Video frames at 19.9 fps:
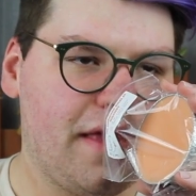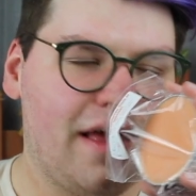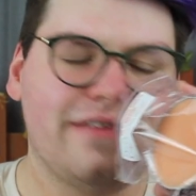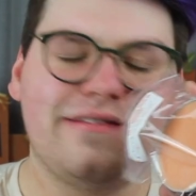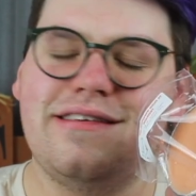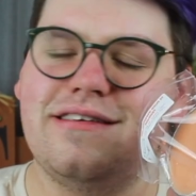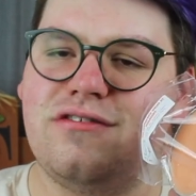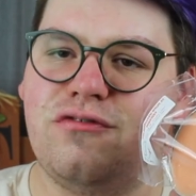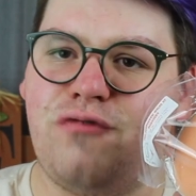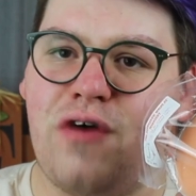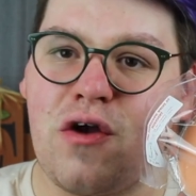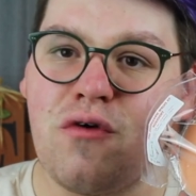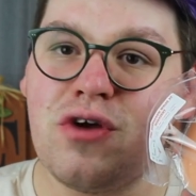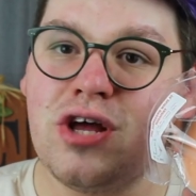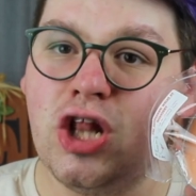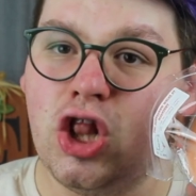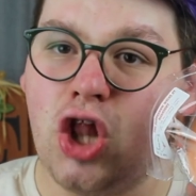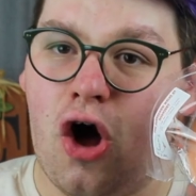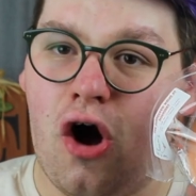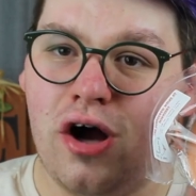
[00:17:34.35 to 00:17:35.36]
This is
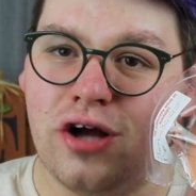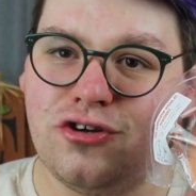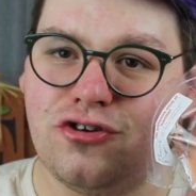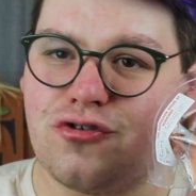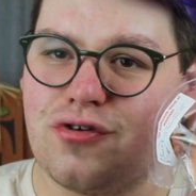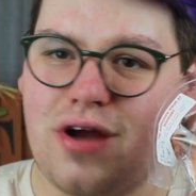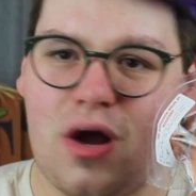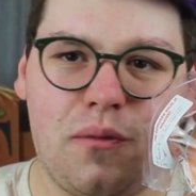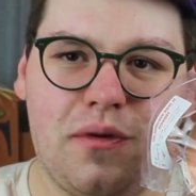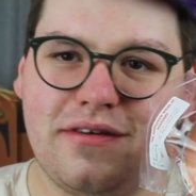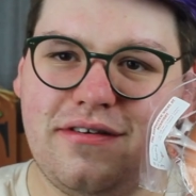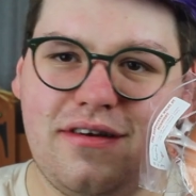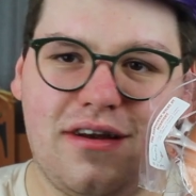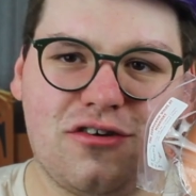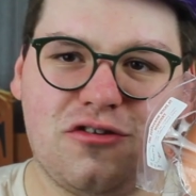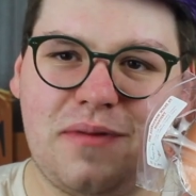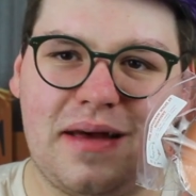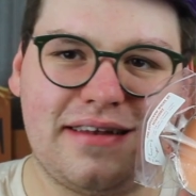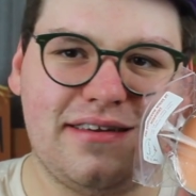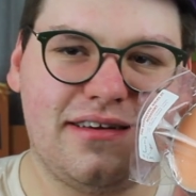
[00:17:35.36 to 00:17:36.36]
very laundry. I wasn't
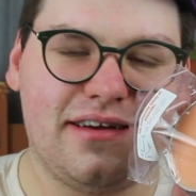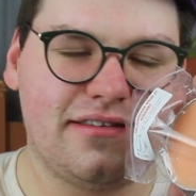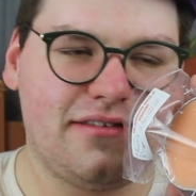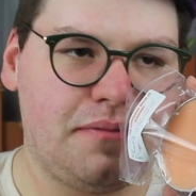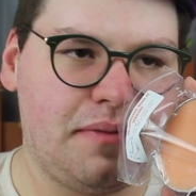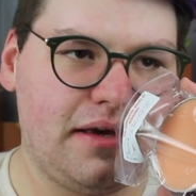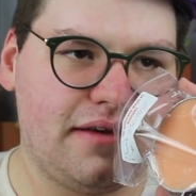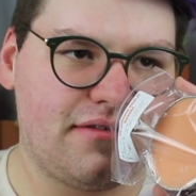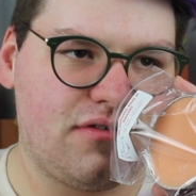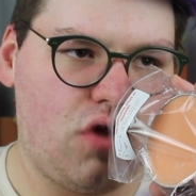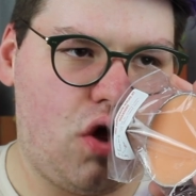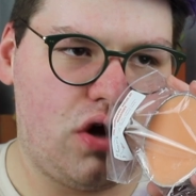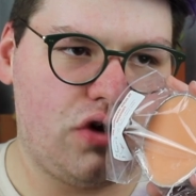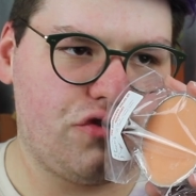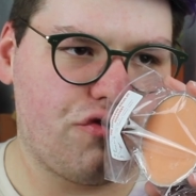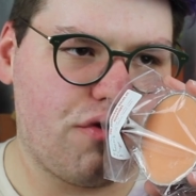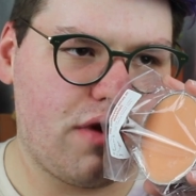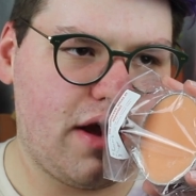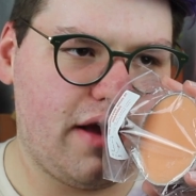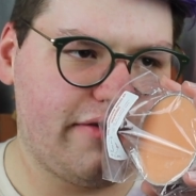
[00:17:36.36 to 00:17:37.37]
expecting it to be as
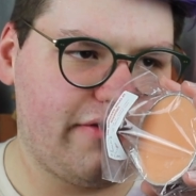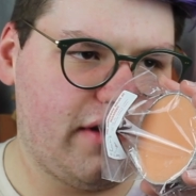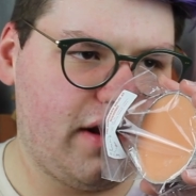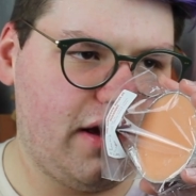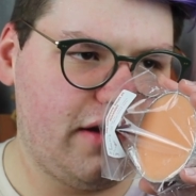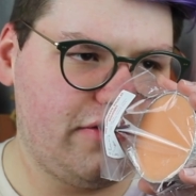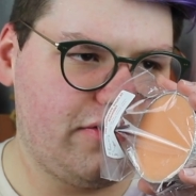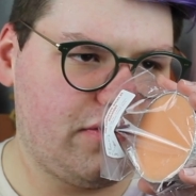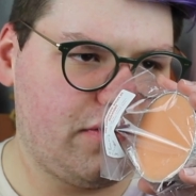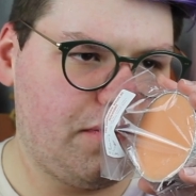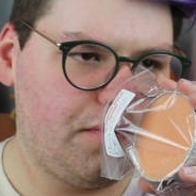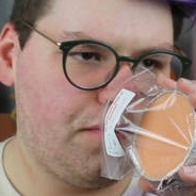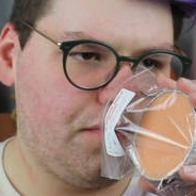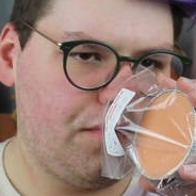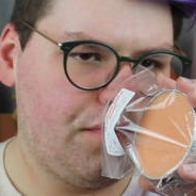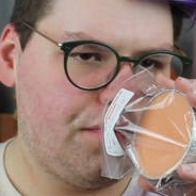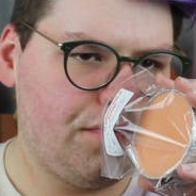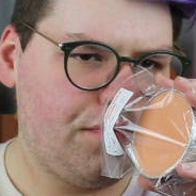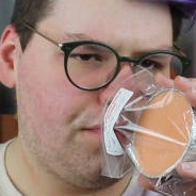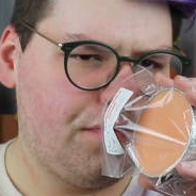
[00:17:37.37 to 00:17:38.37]
laundry as it is.
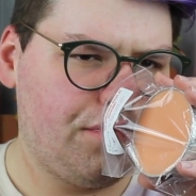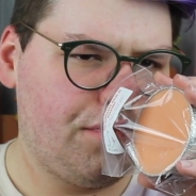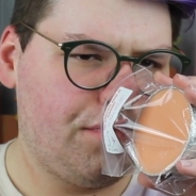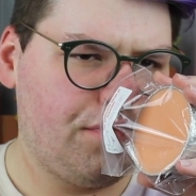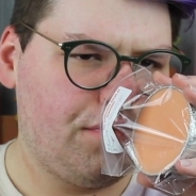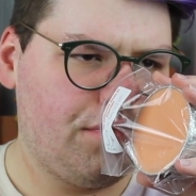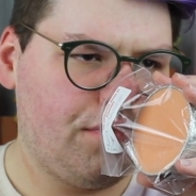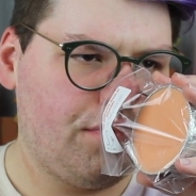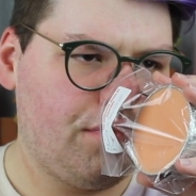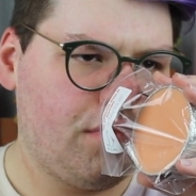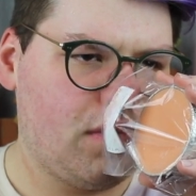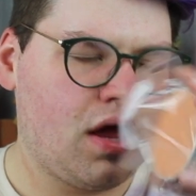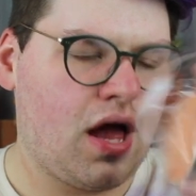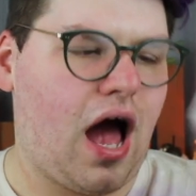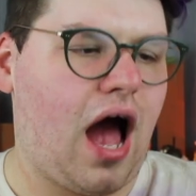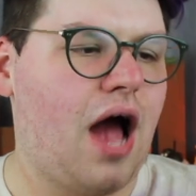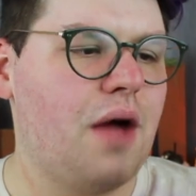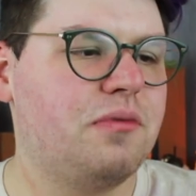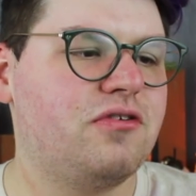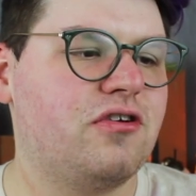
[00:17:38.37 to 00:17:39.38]

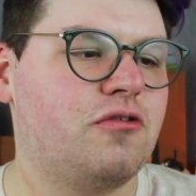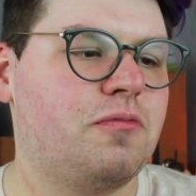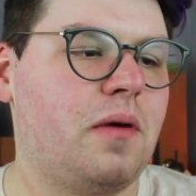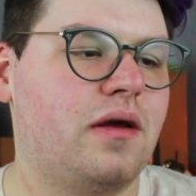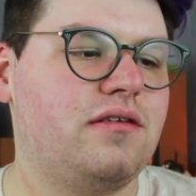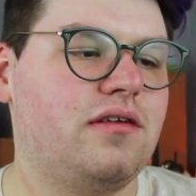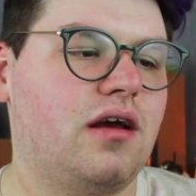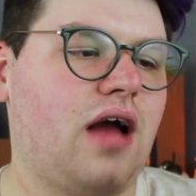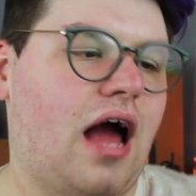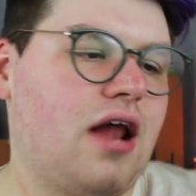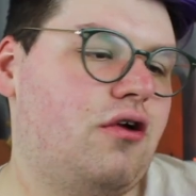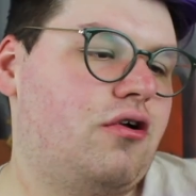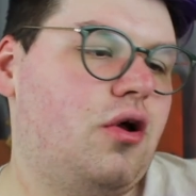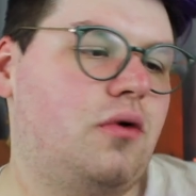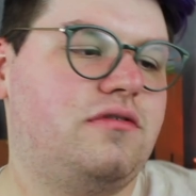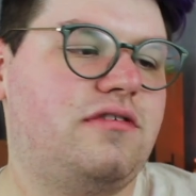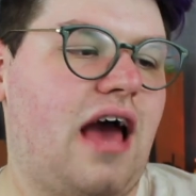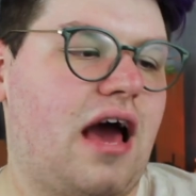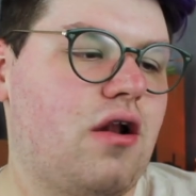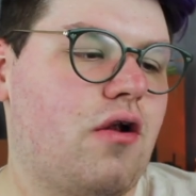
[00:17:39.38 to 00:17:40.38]
I was expecting, I don't
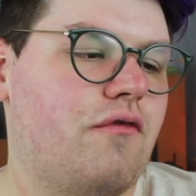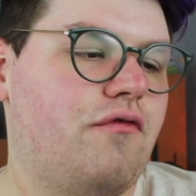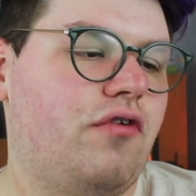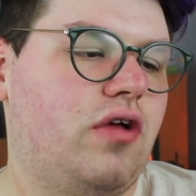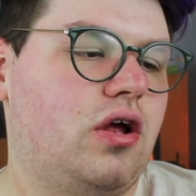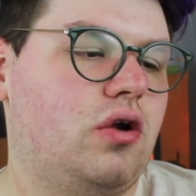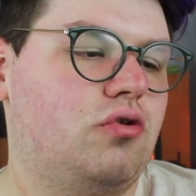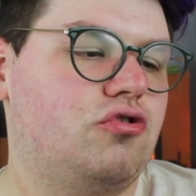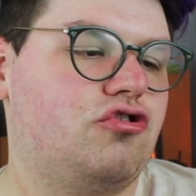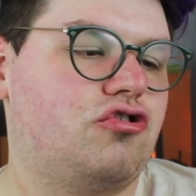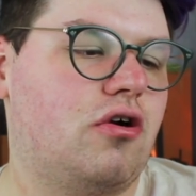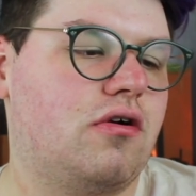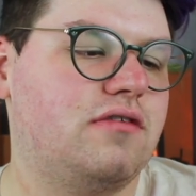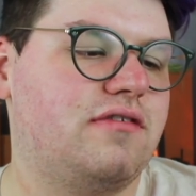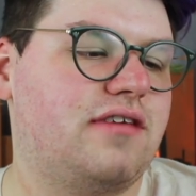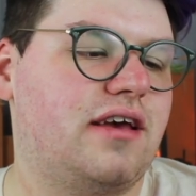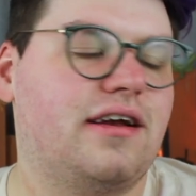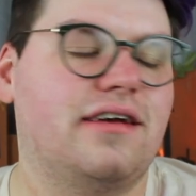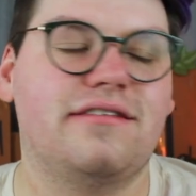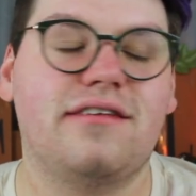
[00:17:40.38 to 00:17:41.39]
know, tattered flannel
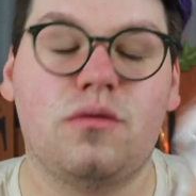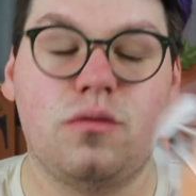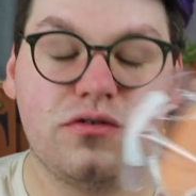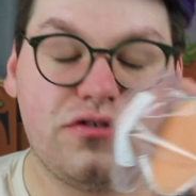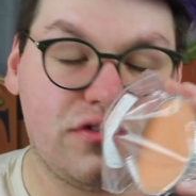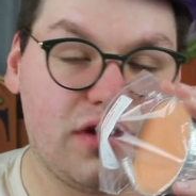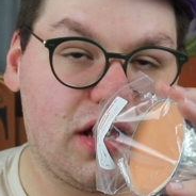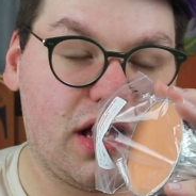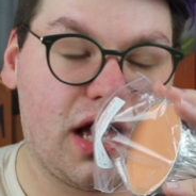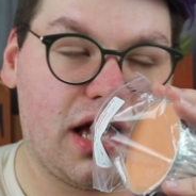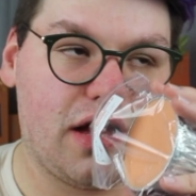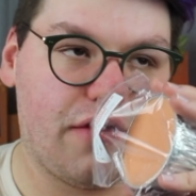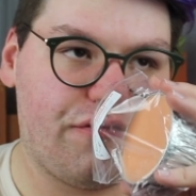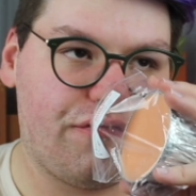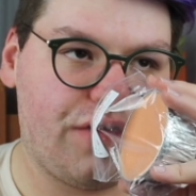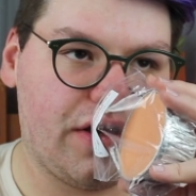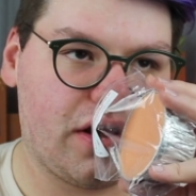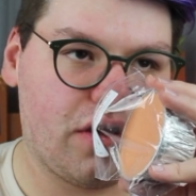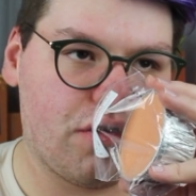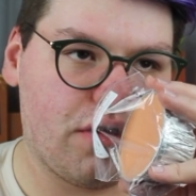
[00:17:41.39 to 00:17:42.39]
shirts. I guess I was
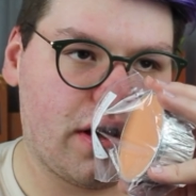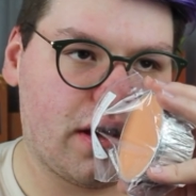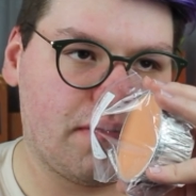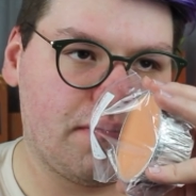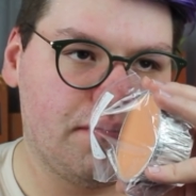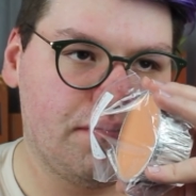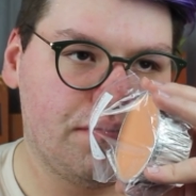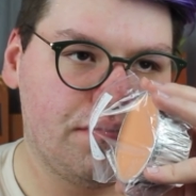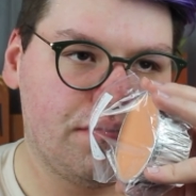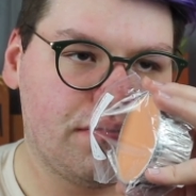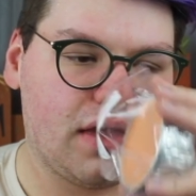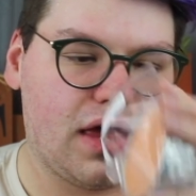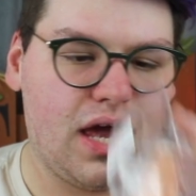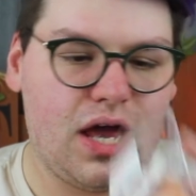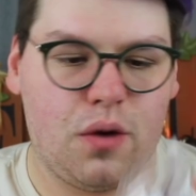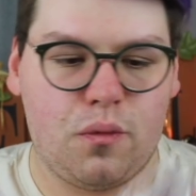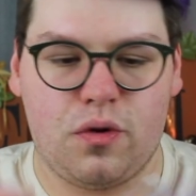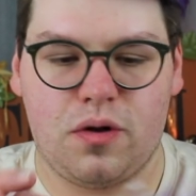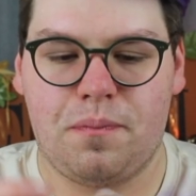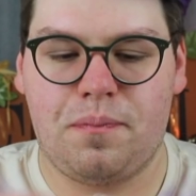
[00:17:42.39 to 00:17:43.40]
figuring
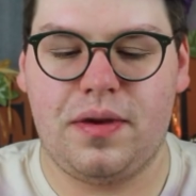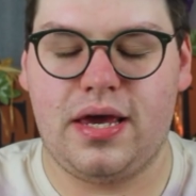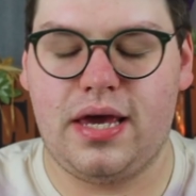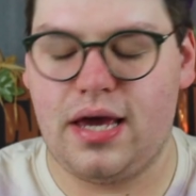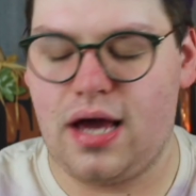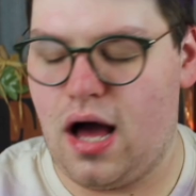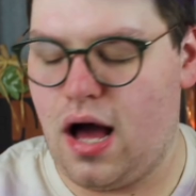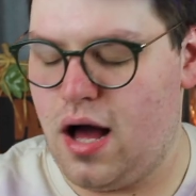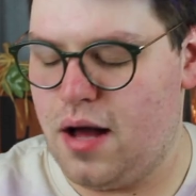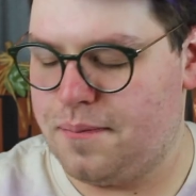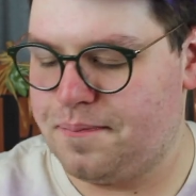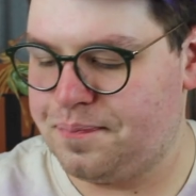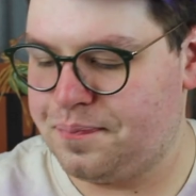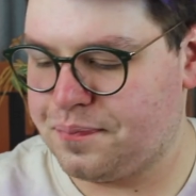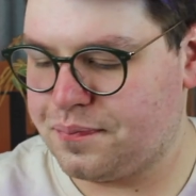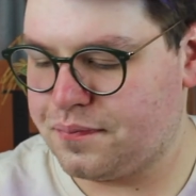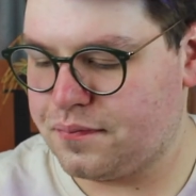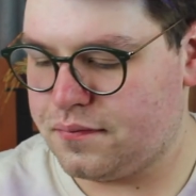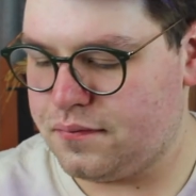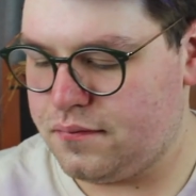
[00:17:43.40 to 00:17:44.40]
it would be, um,
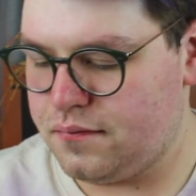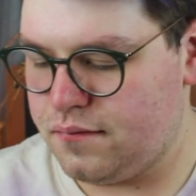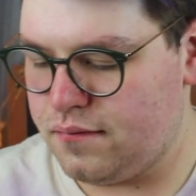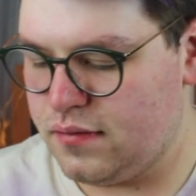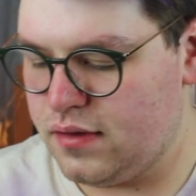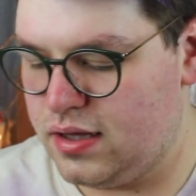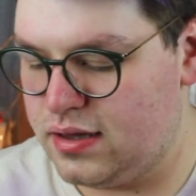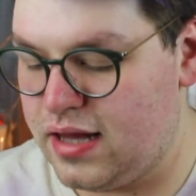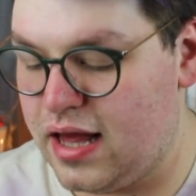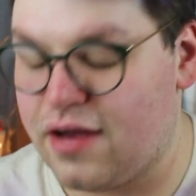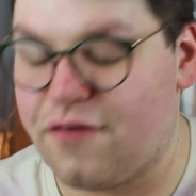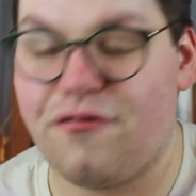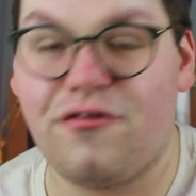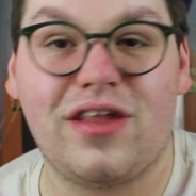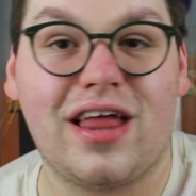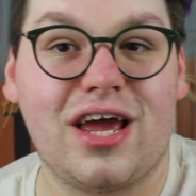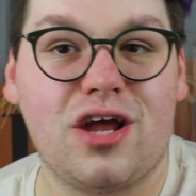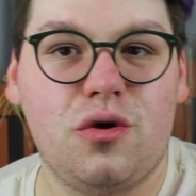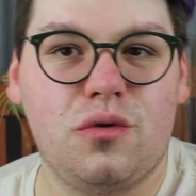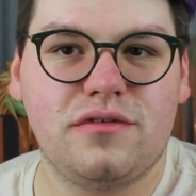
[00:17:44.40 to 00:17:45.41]
like
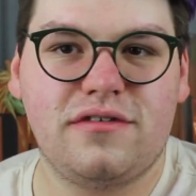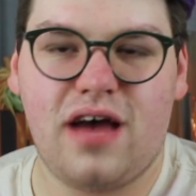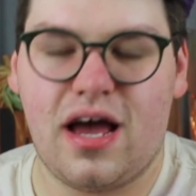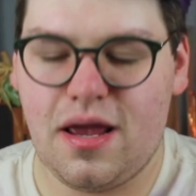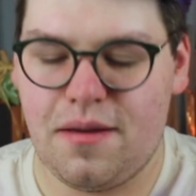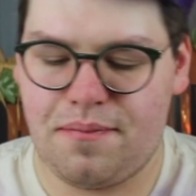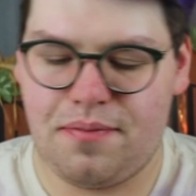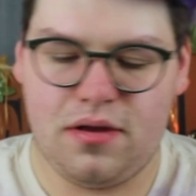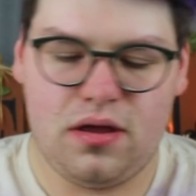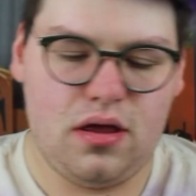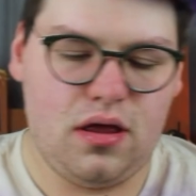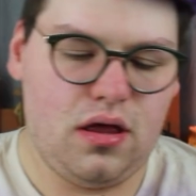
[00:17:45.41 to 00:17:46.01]
flannel type.